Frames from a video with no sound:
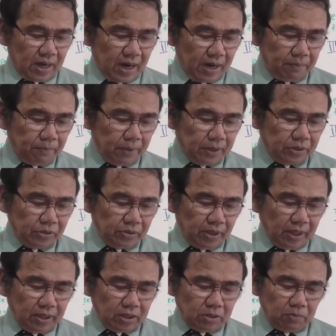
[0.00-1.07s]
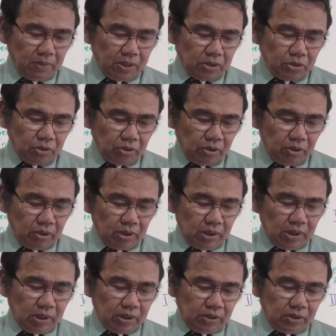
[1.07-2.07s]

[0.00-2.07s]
High pressure gauge measure